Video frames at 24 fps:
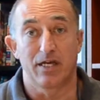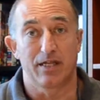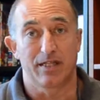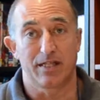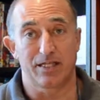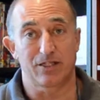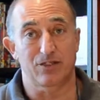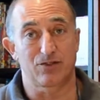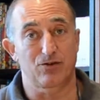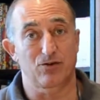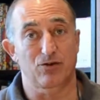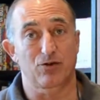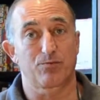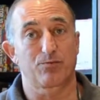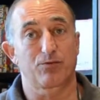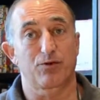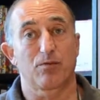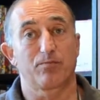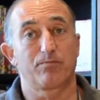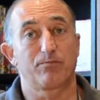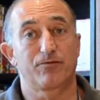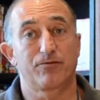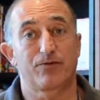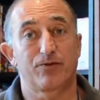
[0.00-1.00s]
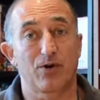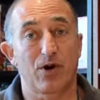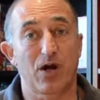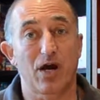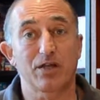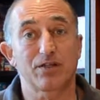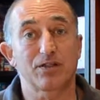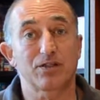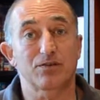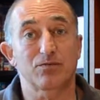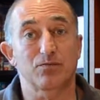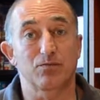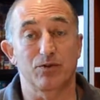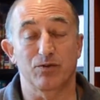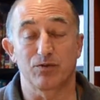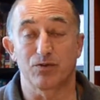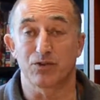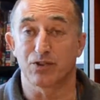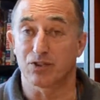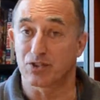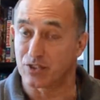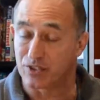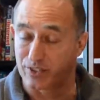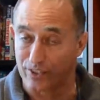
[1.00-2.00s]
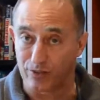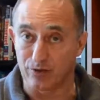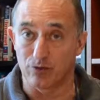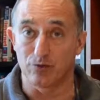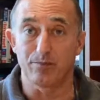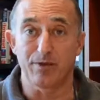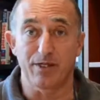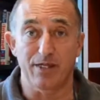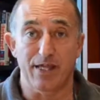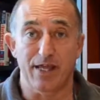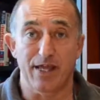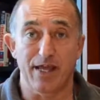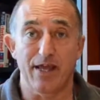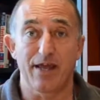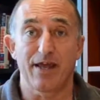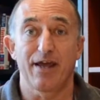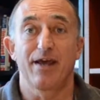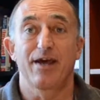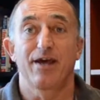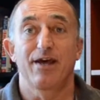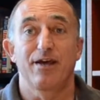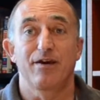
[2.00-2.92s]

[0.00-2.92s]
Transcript: That's not a problem for us. We will still be there